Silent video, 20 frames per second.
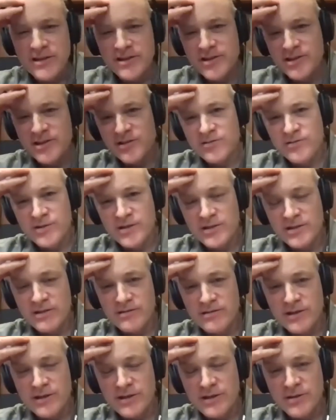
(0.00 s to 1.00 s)

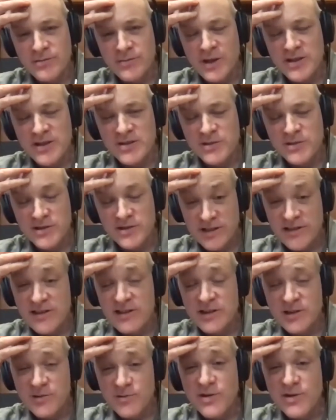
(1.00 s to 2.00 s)
you're pessimistic. I
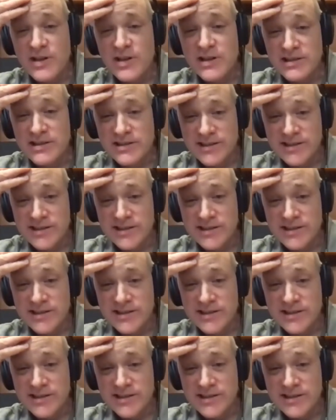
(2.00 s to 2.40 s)
think you're realistic.